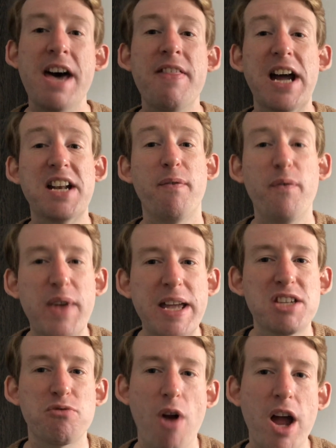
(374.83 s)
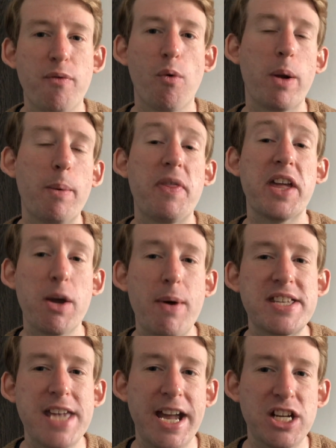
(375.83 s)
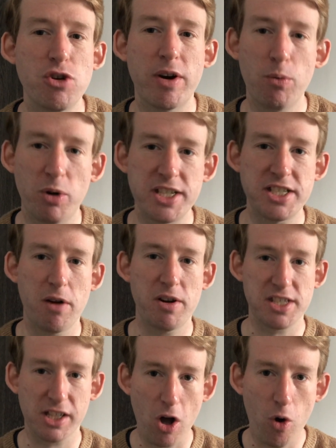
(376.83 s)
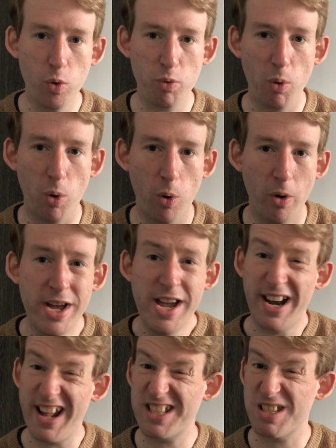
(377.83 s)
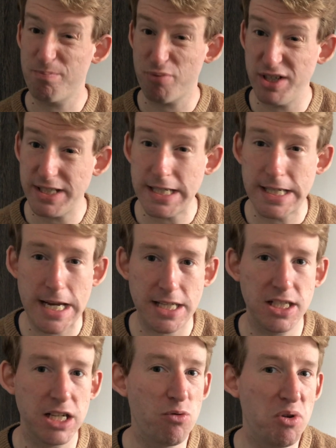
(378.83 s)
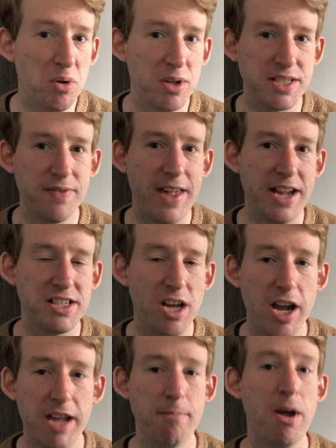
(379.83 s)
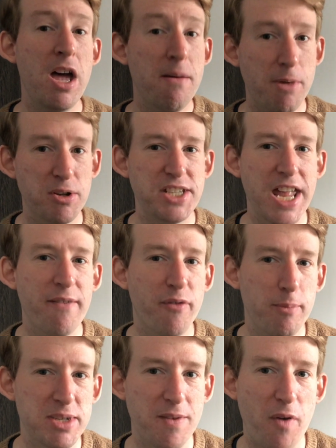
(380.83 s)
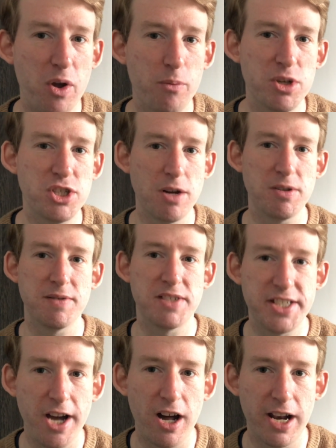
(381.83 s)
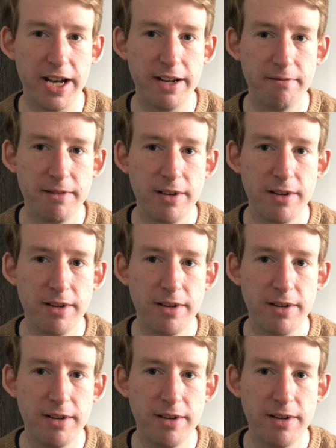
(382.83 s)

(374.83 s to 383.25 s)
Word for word: They had a fierce rivalry with the USA during what is known as the Cold War and had some pretty nasty rulers in their time, most infamous of whom was Joseph Stalin.